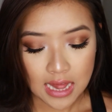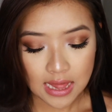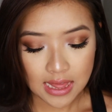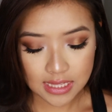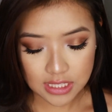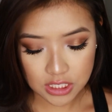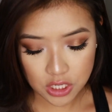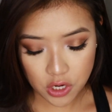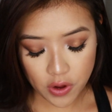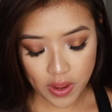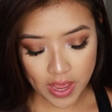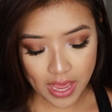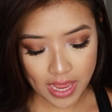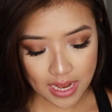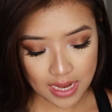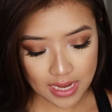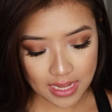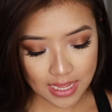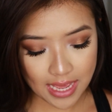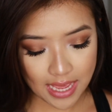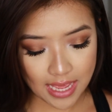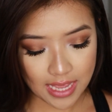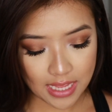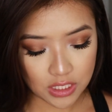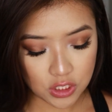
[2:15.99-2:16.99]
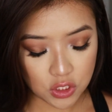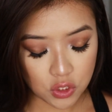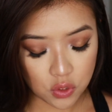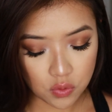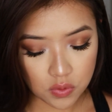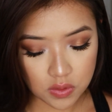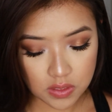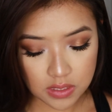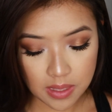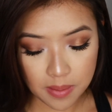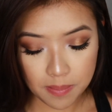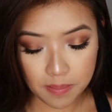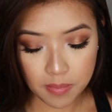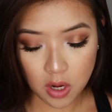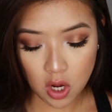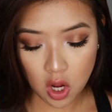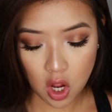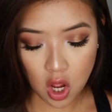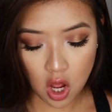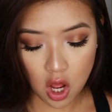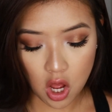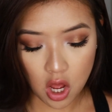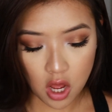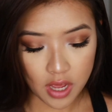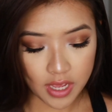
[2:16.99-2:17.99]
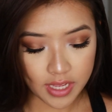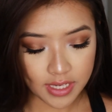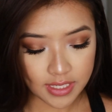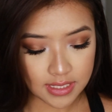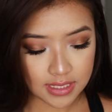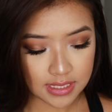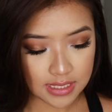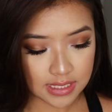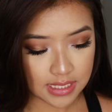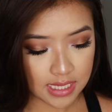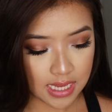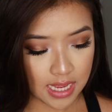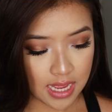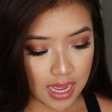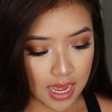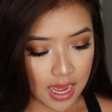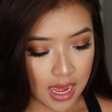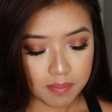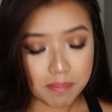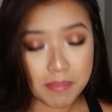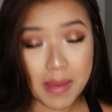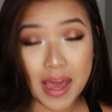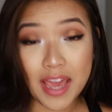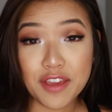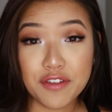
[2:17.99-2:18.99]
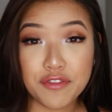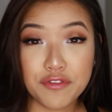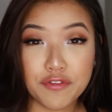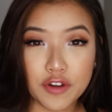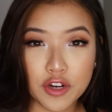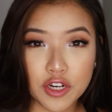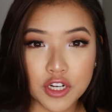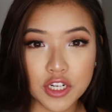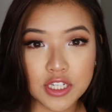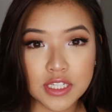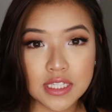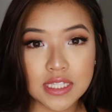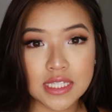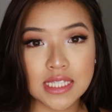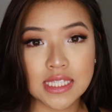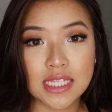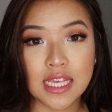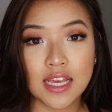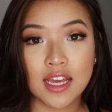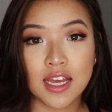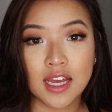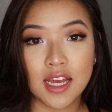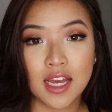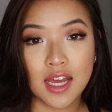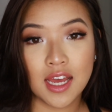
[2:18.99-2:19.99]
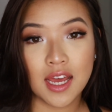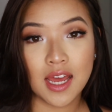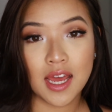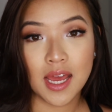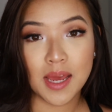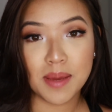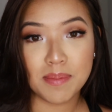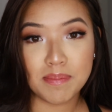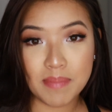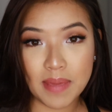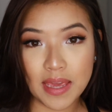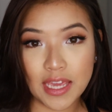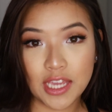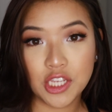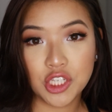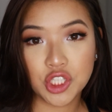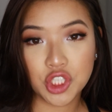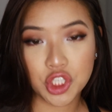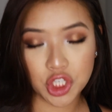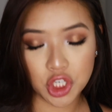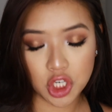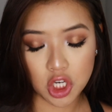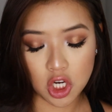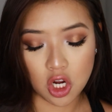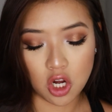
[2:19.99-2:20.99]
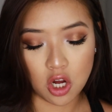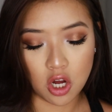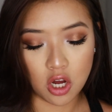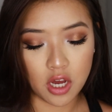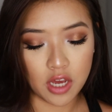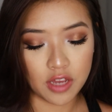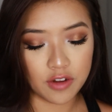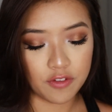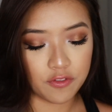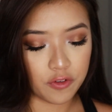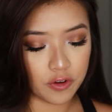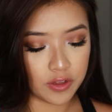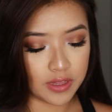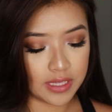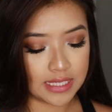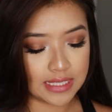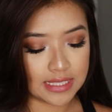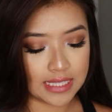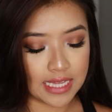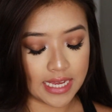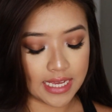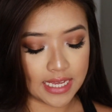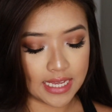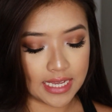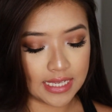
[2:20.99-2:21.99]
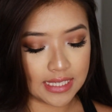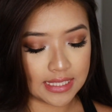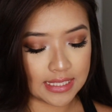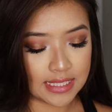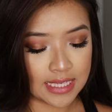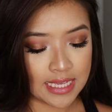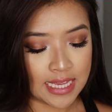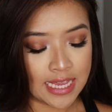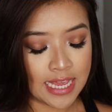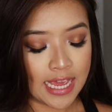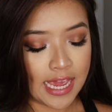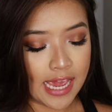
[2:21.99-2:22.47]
Let's go ahead and get into some cons. My first major con for these leggings